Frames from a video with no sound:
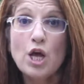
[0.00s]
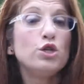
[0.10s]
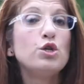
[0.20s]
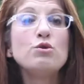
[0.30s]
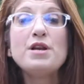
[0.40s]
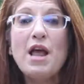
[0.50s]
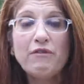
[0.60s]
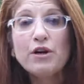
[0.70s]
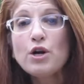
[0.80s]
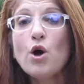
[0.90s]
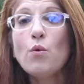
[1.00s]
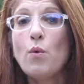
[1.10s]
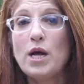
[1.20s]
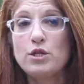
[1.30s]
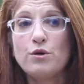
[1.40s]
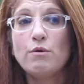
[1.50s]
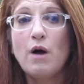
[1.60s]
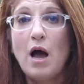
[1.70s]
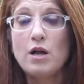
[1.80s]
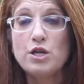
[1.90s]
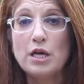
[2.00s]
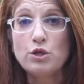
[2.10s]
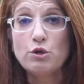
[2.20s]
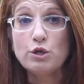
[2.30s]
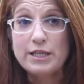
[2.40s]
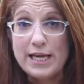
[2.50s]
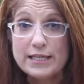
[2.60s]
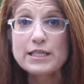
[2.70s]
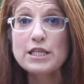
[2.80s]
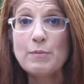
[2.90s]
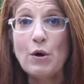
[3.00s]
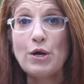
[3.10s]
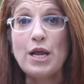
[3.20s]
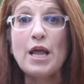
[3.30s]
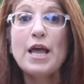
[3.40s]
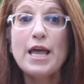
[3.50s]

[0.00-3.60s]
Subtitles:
You never know what your testimony